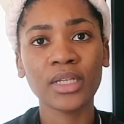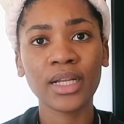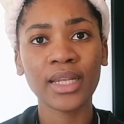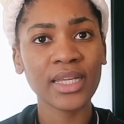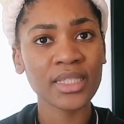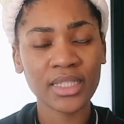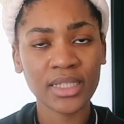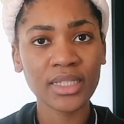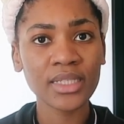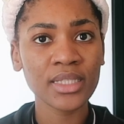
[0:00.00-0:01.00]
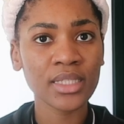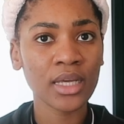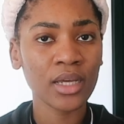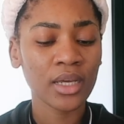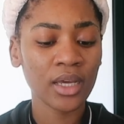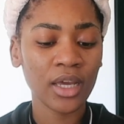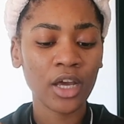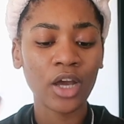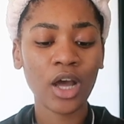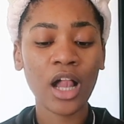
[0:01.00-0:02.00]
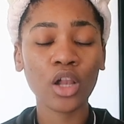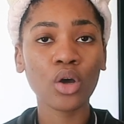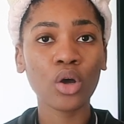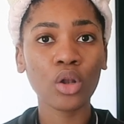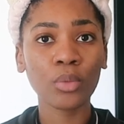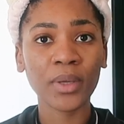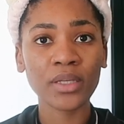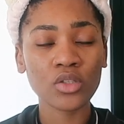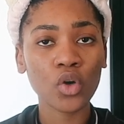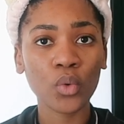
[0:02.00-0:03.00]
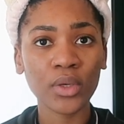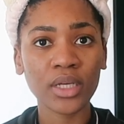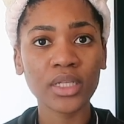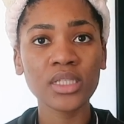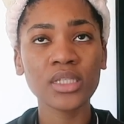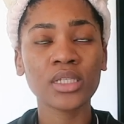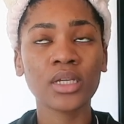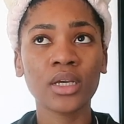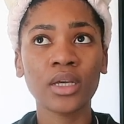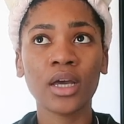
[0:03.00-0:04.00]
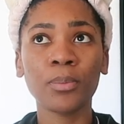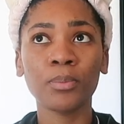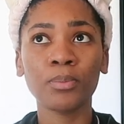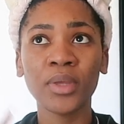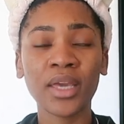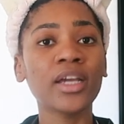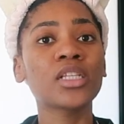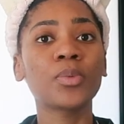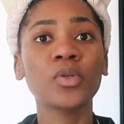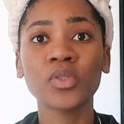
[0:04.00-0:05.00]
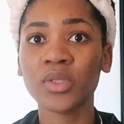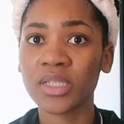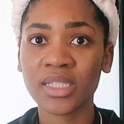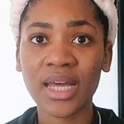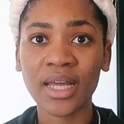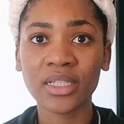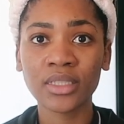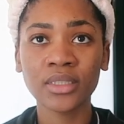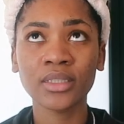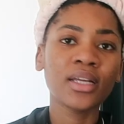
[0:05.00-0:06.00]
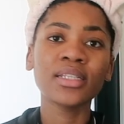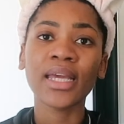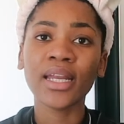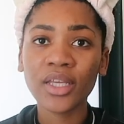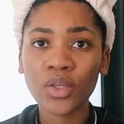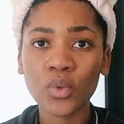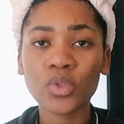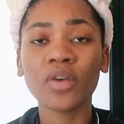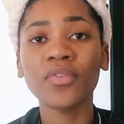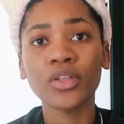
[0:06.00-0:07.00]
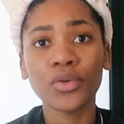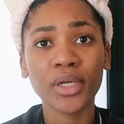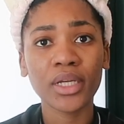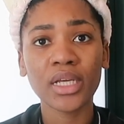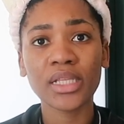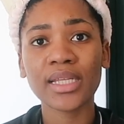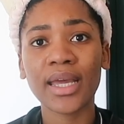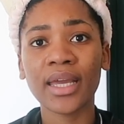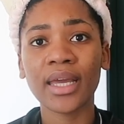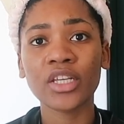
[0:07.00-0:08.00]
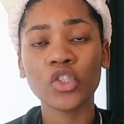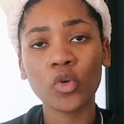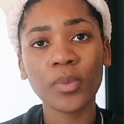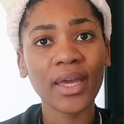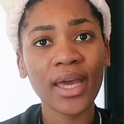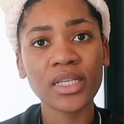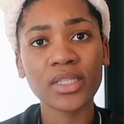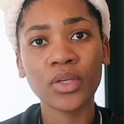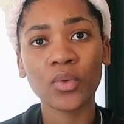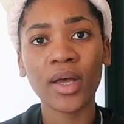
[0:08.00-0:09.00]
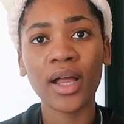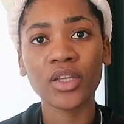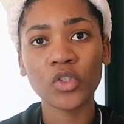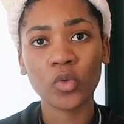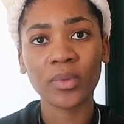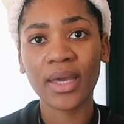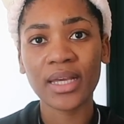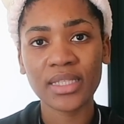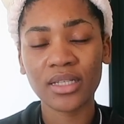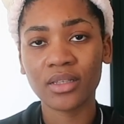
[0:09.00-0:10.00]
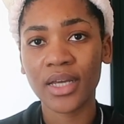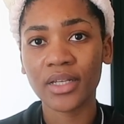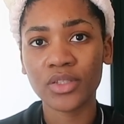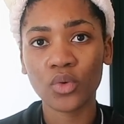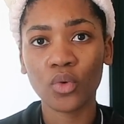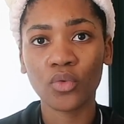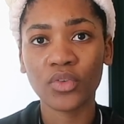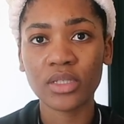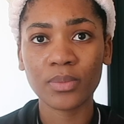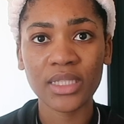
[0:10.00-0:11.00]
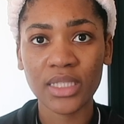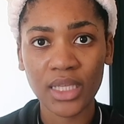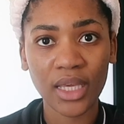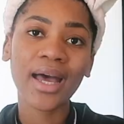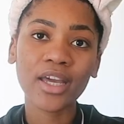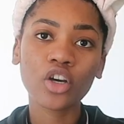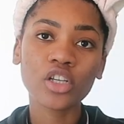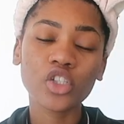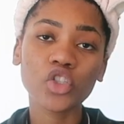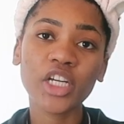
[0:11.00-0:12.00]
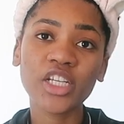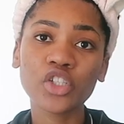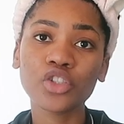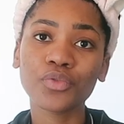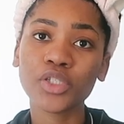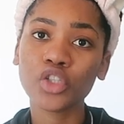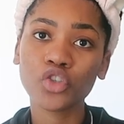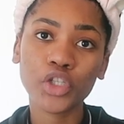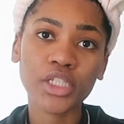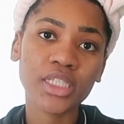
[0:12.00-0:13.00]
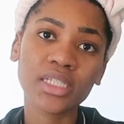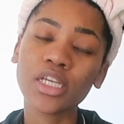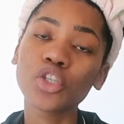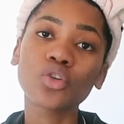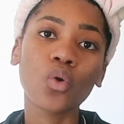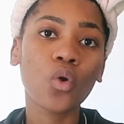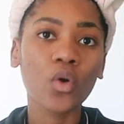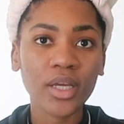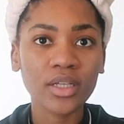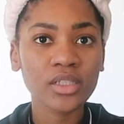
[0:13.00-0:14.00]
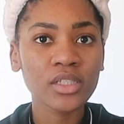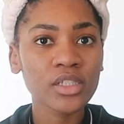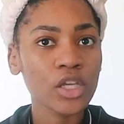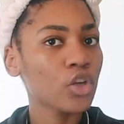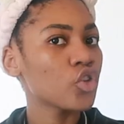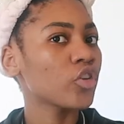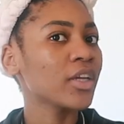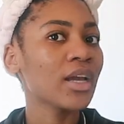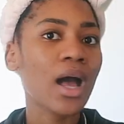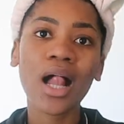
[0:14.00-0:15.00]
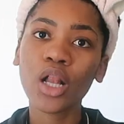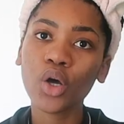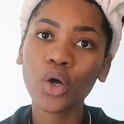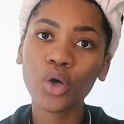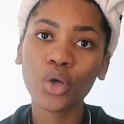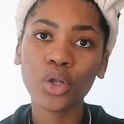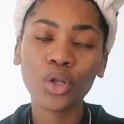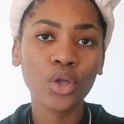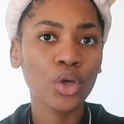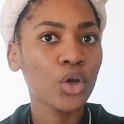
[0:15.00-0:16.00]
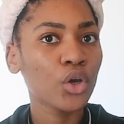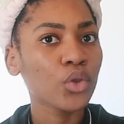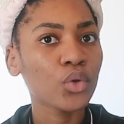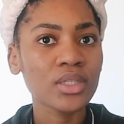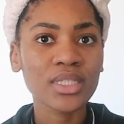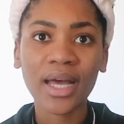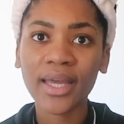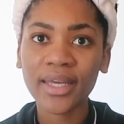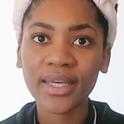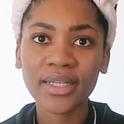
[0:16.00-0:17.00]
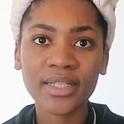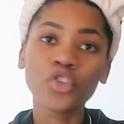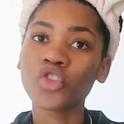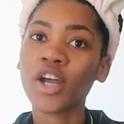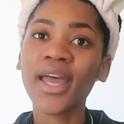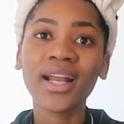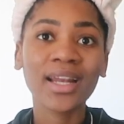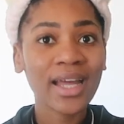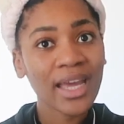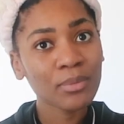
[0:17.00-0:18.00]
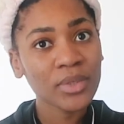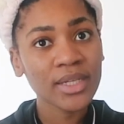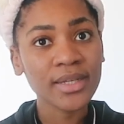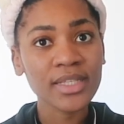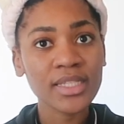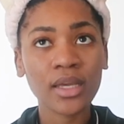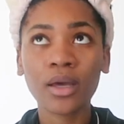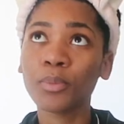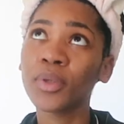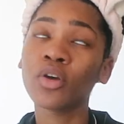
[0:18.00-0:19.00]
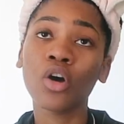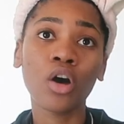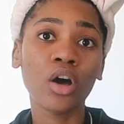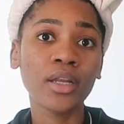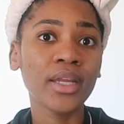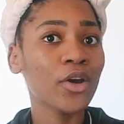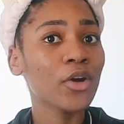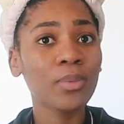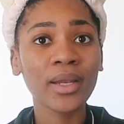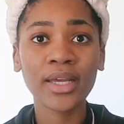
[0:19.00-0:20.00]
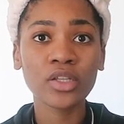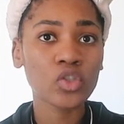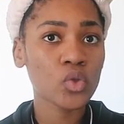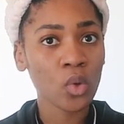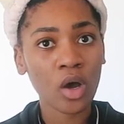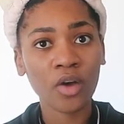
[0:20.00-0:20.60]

cleansers, alcohol-based toners, being exposed to the sun, daily use of ingredients like ascorbic acid or L-ascorbic acid, that is your vitamin C, high concentrations of citrus, essential oils, drinking alcohol, your diet, dry climate, being on airplanes too